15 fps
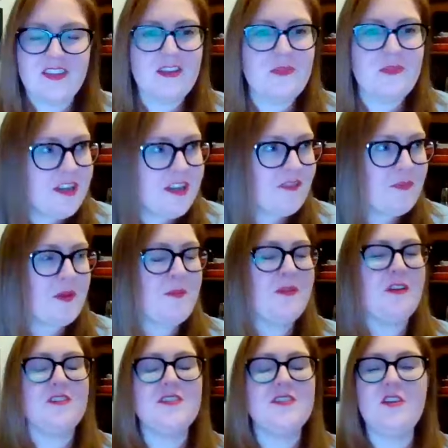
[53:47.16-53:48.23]
community of people
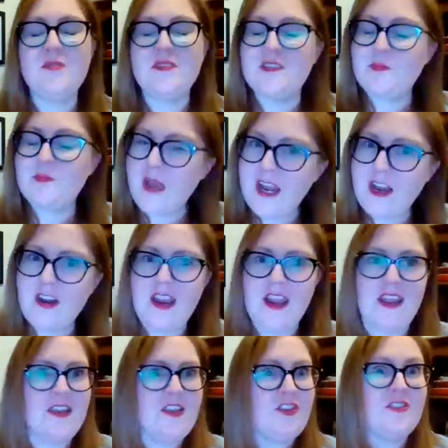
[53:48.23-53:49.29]
are so
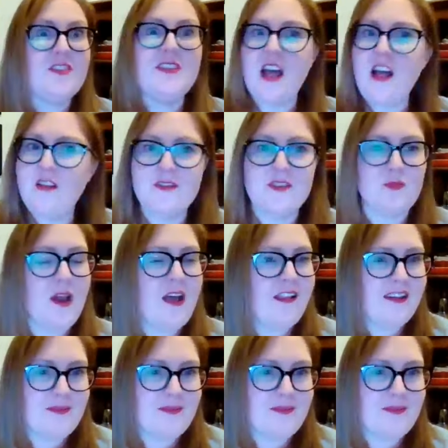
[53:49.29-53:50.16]
inspiring, and yourself as well.